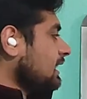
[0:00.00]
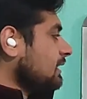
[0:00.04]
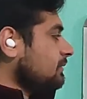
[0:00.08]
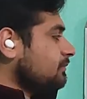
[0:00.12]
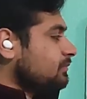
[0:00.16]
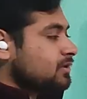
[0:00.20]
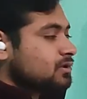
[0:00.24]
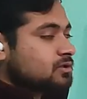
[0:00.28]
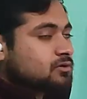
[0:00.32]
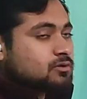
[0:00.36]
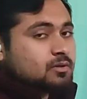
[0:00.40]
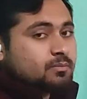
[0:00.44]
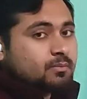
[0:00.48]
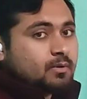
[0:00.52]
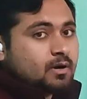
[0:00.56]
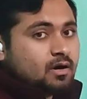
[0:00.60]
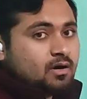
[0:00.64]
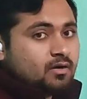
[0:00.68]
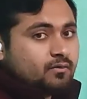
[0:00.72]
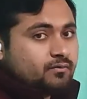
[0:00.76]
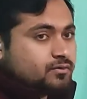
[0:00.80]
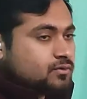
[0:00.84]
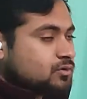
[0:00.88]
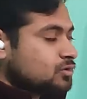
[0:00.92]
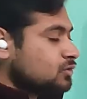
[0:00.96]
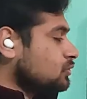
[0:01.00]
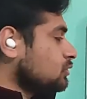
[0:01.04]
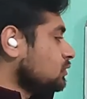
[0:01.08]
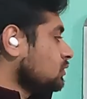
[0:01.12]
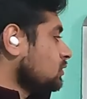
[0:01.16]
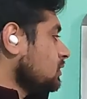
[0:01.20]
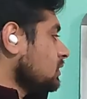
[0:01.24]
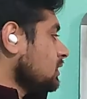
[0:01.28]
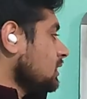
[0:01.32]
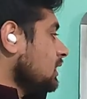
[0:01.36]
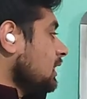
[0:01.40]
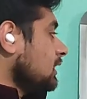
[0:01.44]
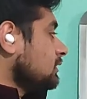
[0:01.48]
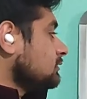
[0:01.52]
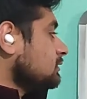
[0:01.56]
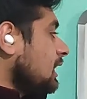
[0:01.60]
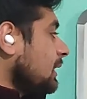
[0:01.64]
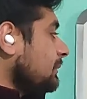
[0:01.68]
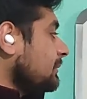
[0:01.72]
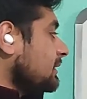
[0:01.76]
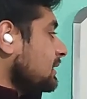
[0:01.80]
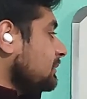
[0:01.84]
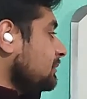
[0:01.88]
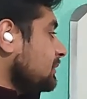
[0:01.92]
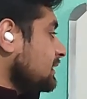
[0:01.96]
and P to the power of 2. So how
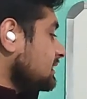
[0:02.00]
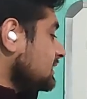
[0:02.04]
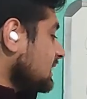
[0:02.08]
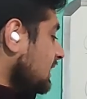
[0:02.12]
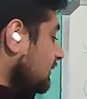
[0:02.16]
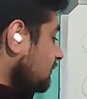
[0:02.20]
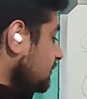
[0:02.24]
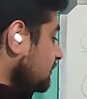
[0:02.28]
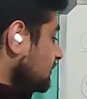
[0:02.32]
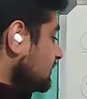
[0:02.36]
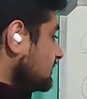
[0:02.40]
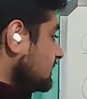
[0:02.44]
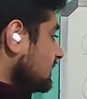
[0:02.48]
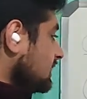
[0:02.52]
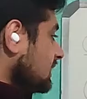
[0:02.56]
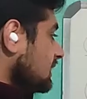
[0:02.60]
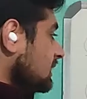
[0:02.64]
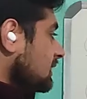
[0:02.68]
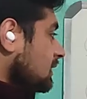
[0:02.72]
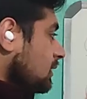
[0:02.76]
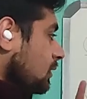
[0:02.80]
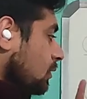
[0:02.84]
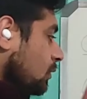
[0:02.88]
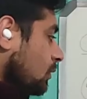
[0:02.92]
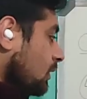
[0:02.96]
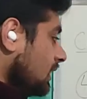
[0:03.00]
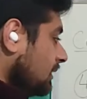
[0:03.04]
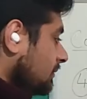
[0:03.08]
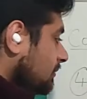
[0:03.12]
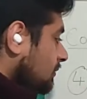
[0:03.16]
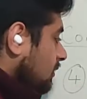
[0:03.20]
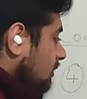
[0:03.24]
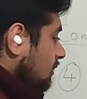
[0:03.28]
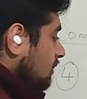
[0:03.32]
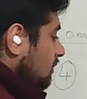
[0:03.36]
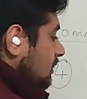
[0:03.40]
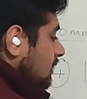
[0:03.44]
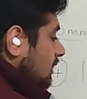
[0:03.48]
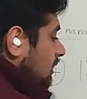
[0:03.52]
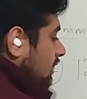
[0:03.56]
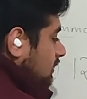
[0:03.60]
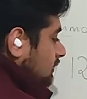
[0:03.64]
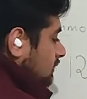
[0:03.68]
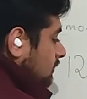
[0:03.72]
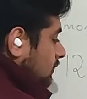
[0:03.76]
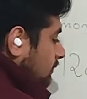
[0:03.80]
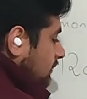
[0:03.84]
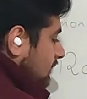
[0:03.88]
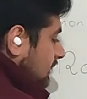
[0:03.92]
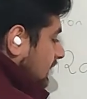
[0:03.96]
many P's are we missing? 1 more.
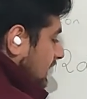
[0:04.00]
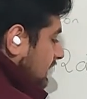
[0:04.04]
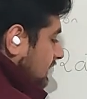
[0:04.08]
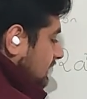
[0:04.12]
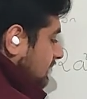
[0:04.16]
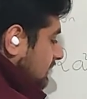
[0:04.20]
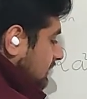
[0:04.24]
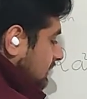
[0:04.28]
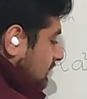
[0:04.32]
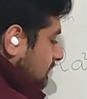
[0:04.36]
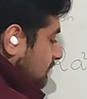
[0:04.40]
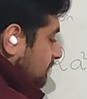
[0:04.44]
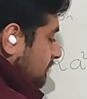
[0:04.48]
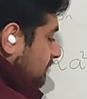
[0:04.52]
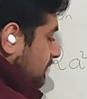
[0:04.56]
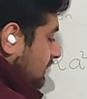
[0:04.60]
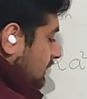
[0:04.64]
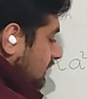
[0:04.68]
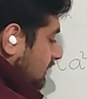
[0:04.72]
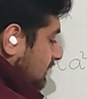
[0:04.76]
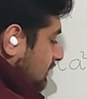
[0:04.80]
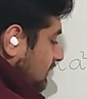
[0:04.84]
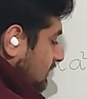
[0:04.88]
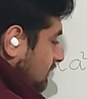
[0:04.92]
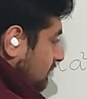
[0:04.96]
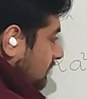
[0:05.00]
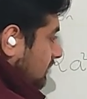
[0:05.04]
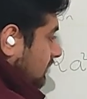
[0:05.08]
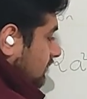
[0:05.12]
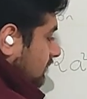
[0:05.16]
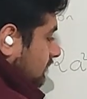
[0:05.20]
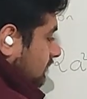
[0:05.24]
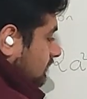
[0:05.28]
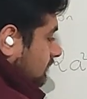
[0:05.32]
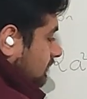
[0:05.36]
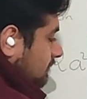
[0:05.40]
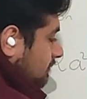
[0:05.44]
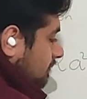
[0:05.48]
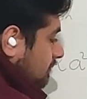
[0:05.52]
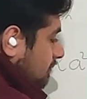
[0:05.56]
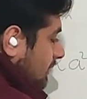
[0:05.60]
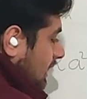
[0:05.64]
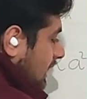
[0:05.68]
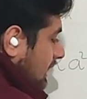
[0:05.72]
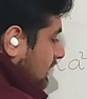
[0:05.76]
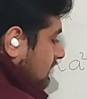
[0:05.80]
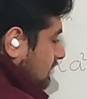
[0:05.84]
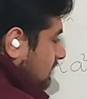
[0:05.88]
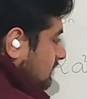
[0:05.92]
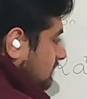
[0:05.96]
So we write P in the middle,
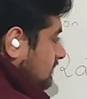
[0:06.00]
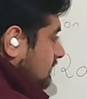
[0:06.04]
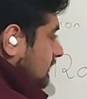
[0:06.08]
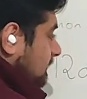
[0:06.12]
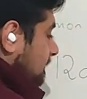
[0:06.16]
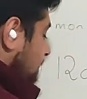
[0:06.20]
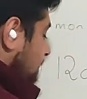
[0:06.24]
minus.